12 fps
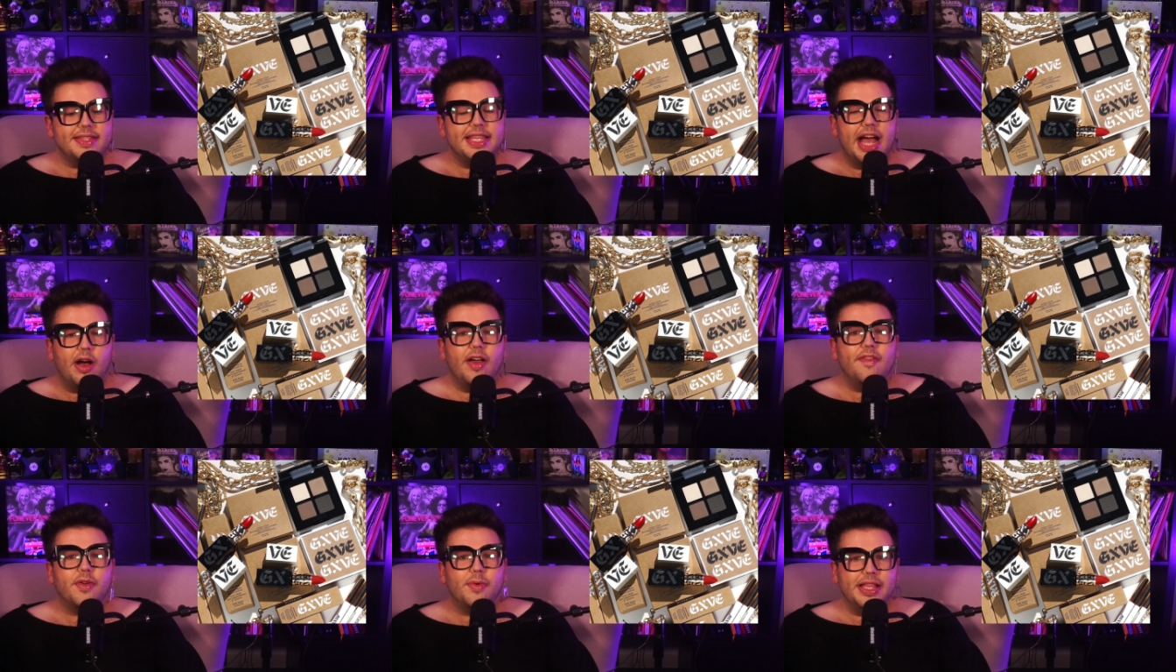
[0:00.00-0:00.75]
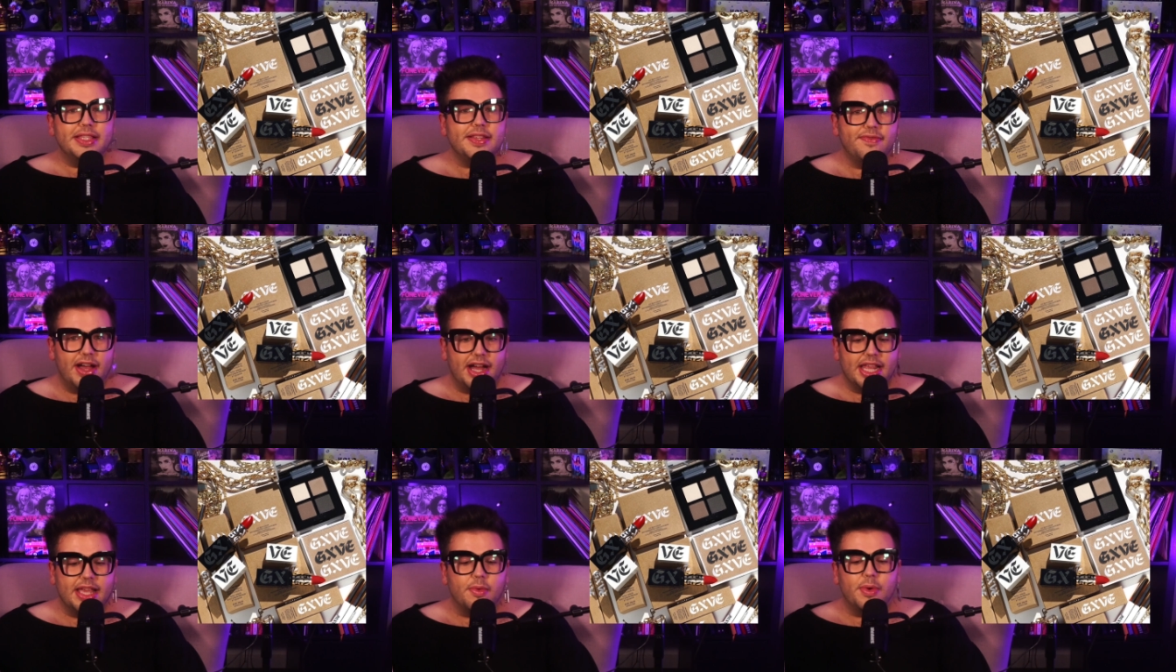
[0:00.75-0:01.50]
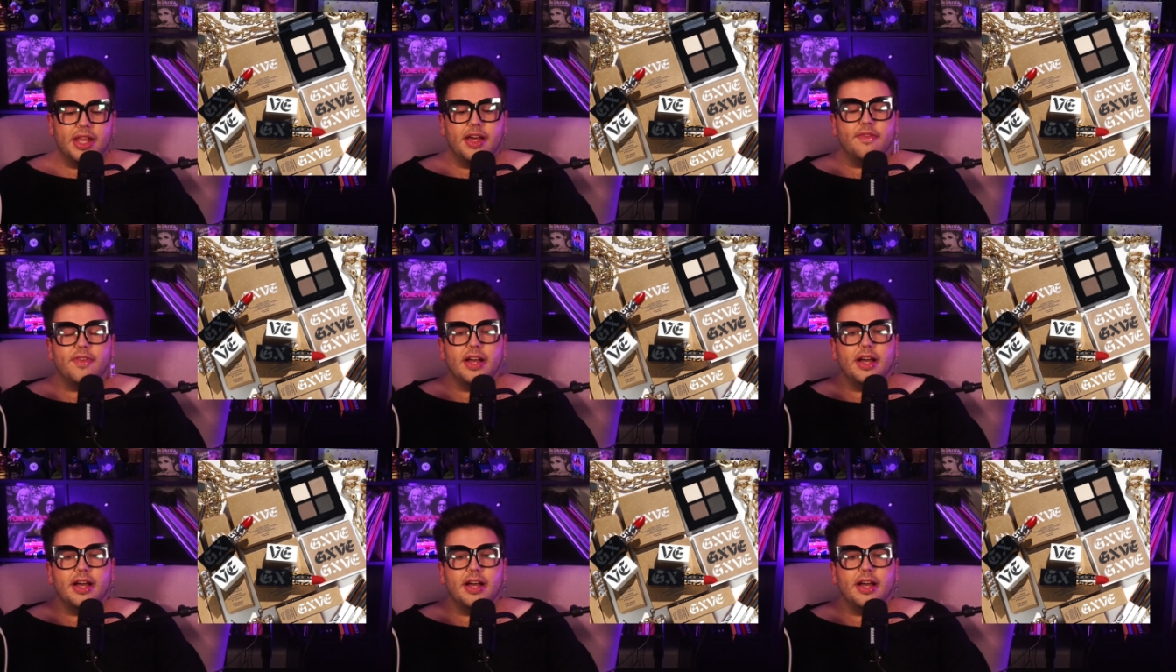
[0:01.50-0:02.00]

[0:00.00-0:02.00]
Now, if Gwen Stefani would have